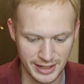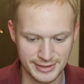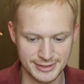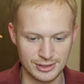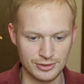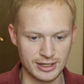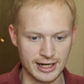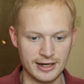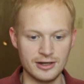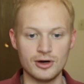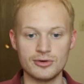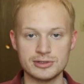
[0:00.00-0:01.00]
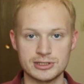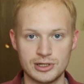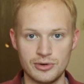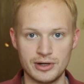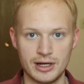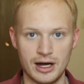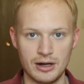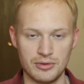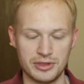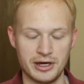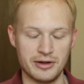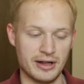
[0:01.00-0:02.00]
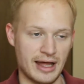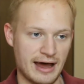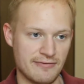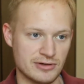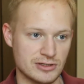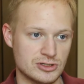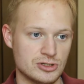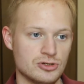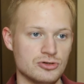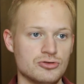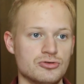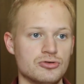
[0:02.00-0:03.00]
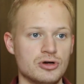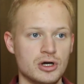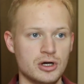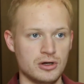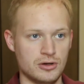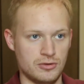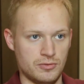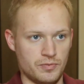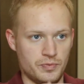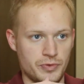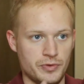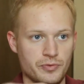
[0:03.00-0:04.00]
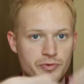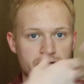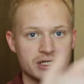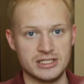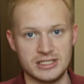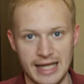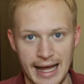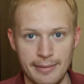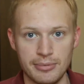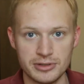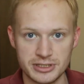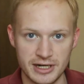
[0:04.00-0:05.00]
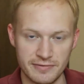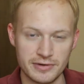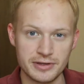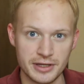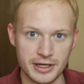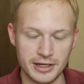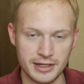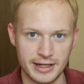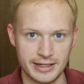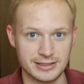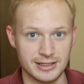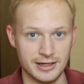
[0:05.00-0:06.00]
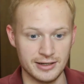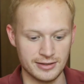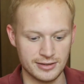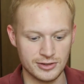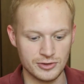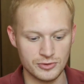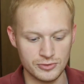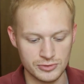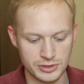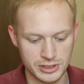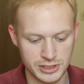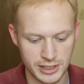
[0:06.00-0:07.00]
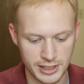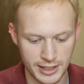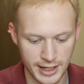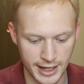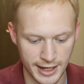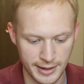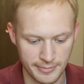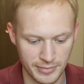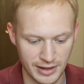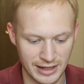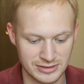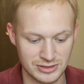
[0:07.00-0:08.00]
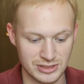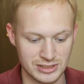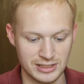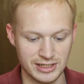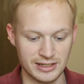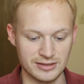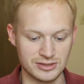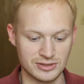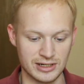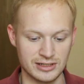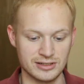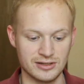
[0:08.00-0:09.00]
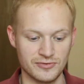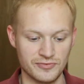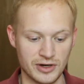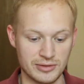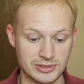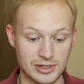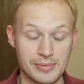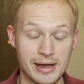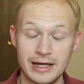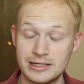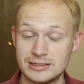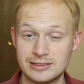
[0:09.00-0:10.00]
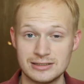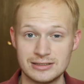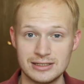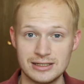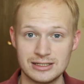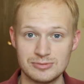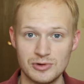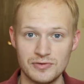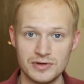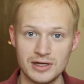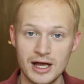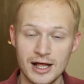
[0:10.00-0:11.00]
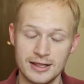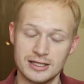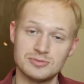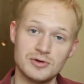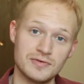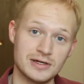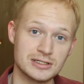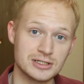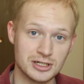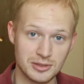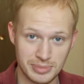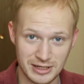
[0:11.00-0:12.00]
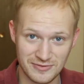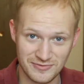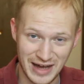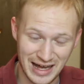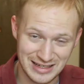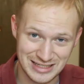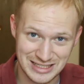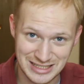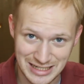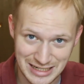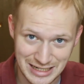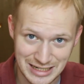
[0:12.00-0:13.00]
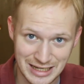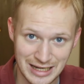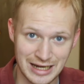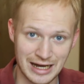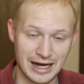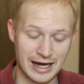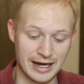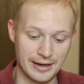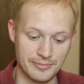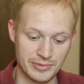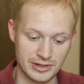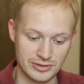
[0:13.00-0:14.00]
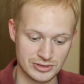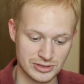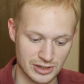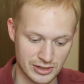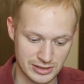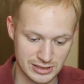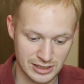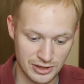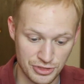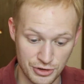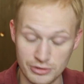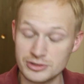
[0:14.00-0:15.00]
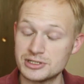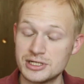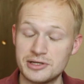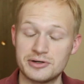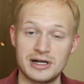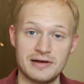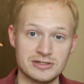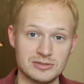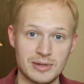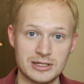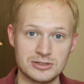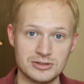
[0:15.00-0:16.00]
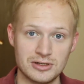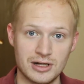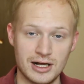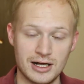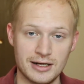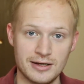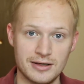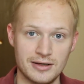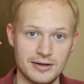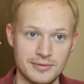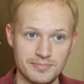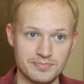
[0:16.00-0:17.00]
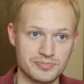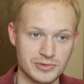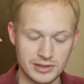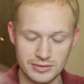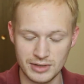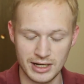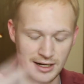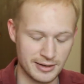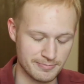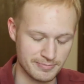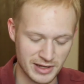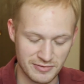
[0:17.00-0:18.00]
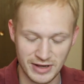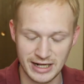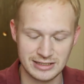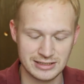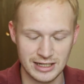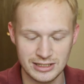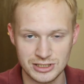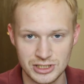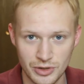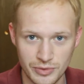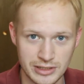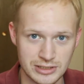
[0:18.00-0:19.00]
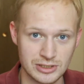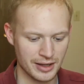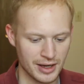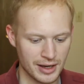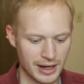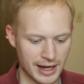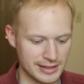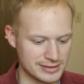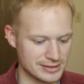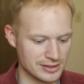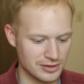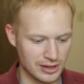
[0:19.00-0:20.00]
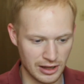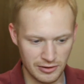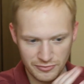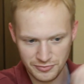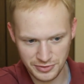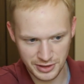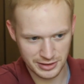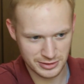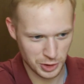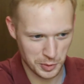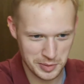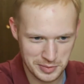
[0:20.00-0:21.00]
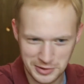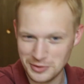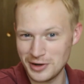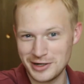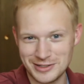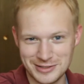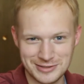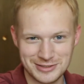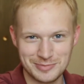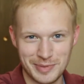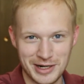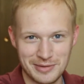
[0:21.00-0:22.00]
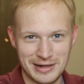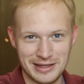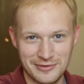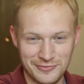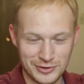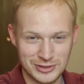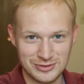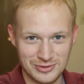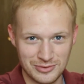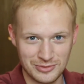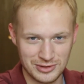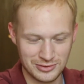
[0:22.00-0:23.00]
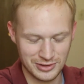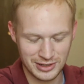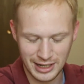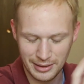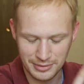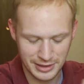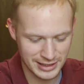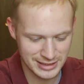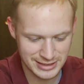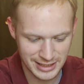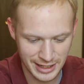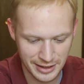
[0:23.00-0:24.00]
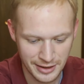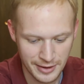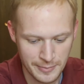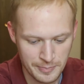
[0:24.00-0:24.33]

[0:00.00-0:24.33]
And so you kind of know what's going on without it having to reestablish everything. And that's a huge... allows you just to get straight into the film. So I'm anxious to see this movie. This movie is going to be in Valley City. It'll start Thursday. They're going to have a special advanced night showing. So I still love the Tobey Maguire Spider-Man, the first one with Green Goblin, like I said.